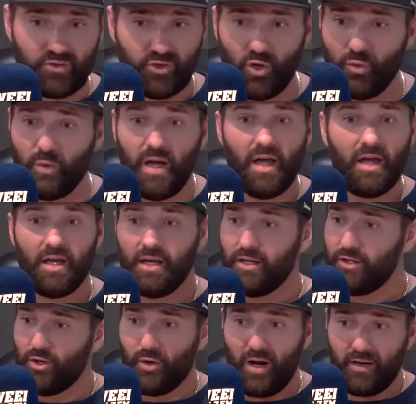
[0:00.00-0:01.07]
So
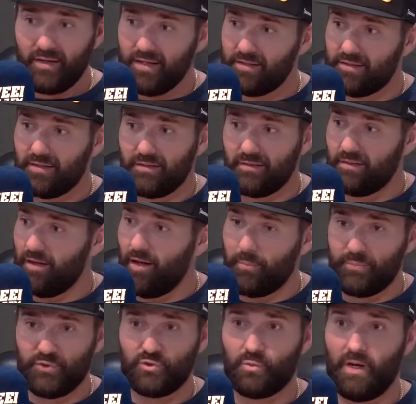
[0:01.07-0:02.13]
you're on this
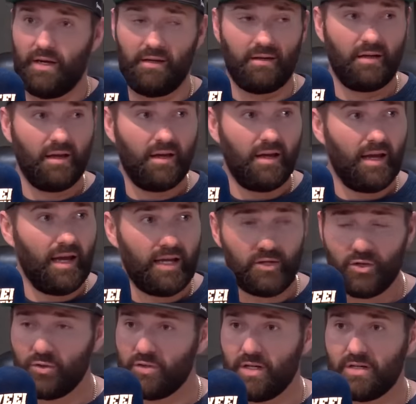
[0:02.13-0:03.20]
upswing
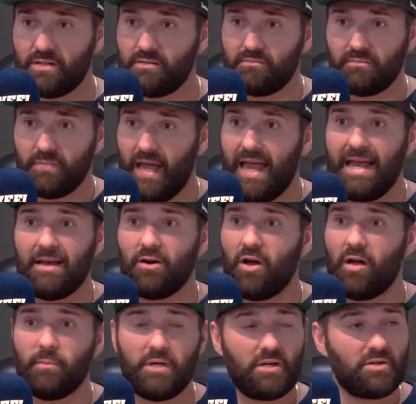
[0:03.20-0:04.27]
and you're just hanging
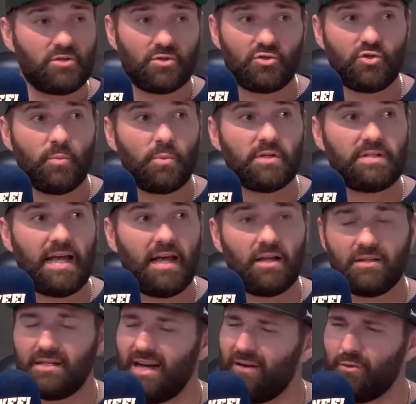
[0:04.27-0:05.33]
on because you're super
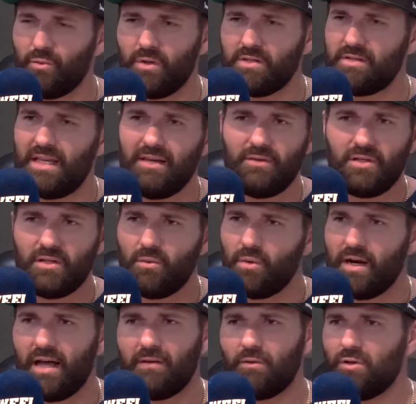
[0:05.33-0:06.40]
talented. Everyone's giving you
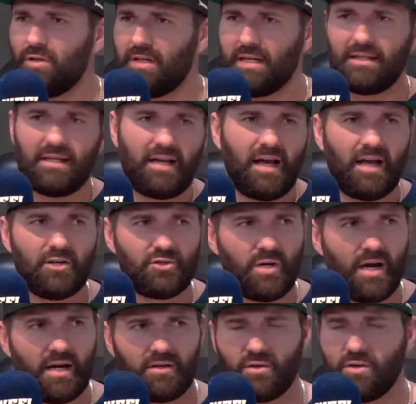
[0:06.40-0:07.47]
whatever. You get the
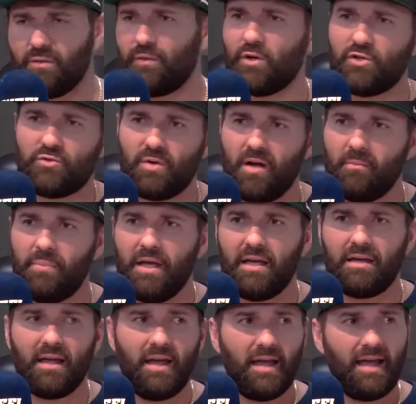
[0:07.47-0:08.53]
contract, you're the first round
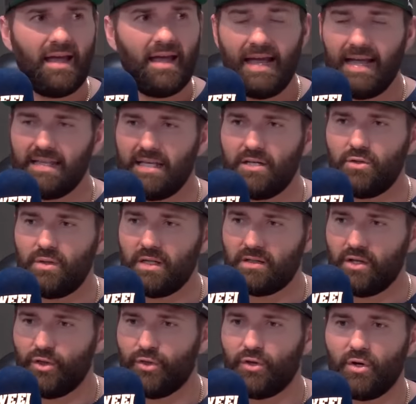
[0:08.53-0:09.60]
pick, and then you
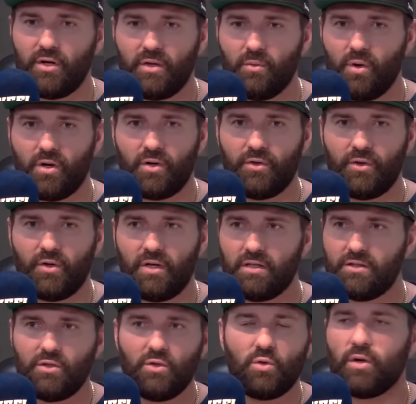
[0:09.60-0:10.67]
get to 31 or
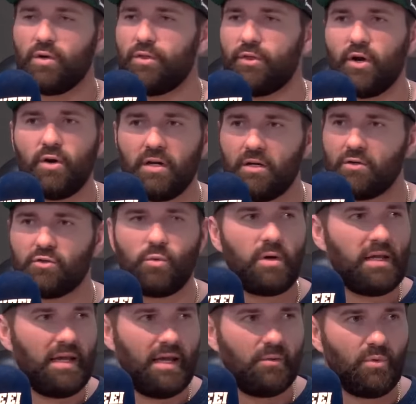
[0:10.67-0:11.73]
32 or 30 or
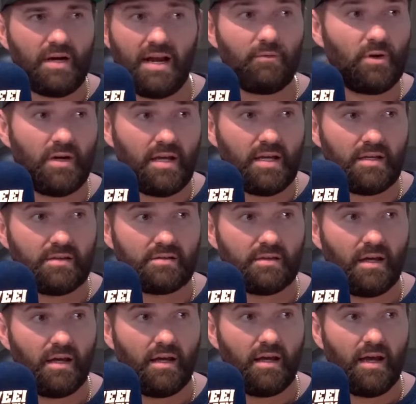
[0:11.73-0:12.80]
28, whatever it is,
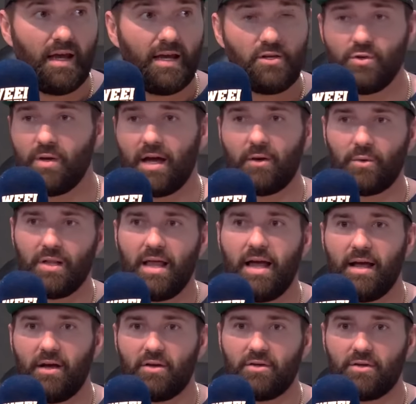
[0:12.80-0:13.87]
and you got to
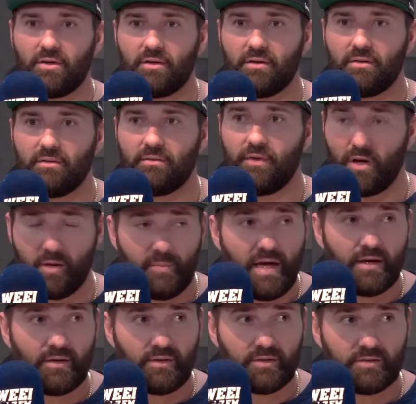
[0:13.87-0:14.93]
rely on your
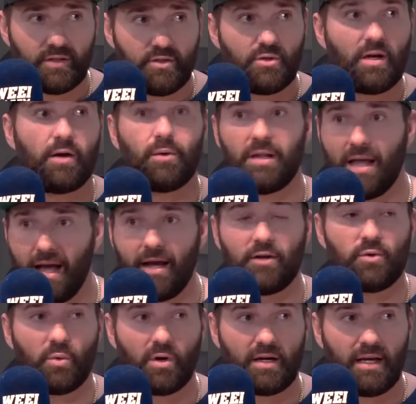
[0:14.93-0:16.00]
fundamentals and you got to rely on
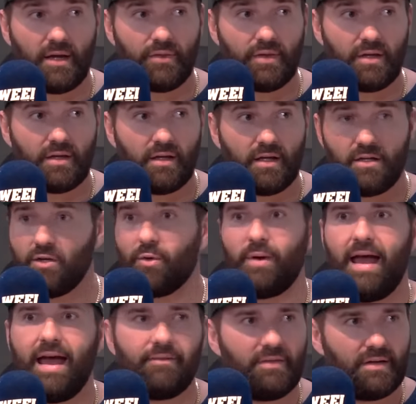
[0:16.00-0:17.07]
your work ethic and you
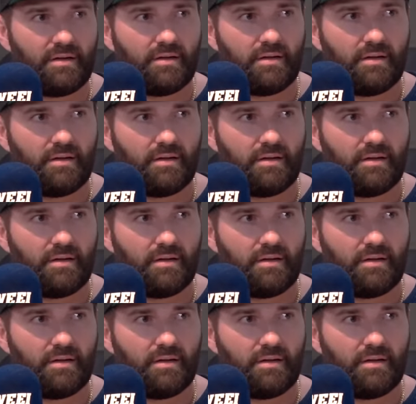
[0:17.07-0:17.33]
don't have it,